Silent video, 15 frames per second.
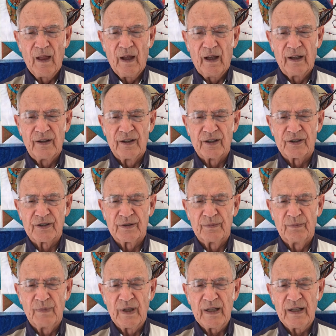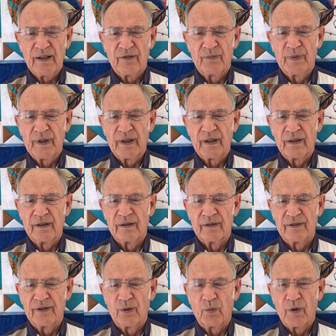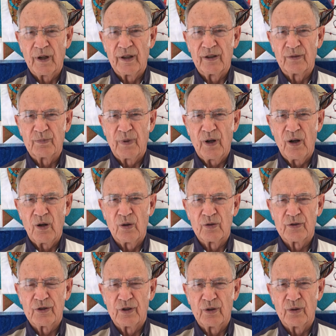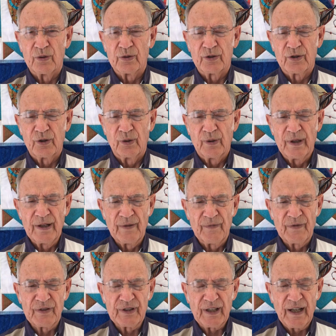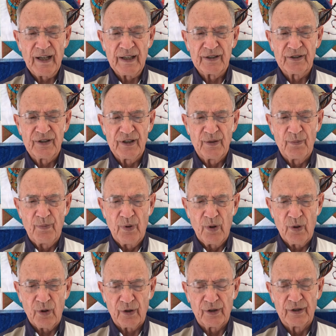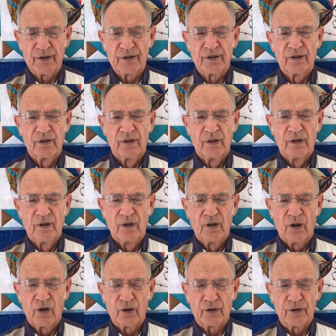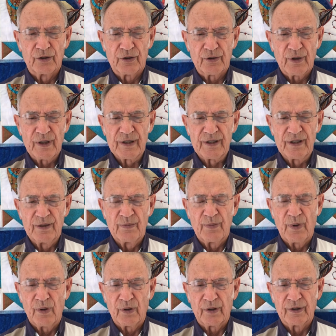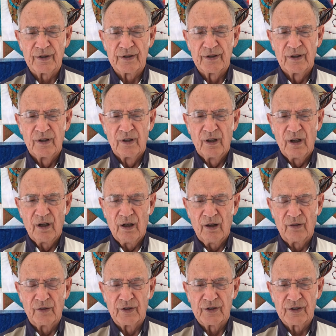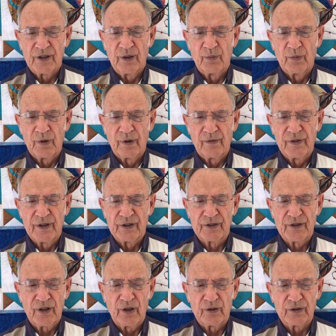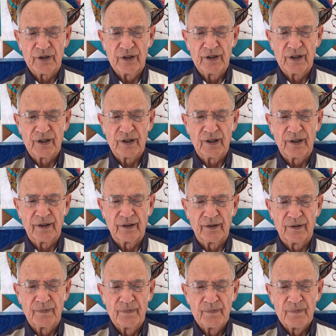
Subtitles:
And this may have been the way that Paul chose to emphasize the importance or to stress the importance of the summary of his thoughts in this letter.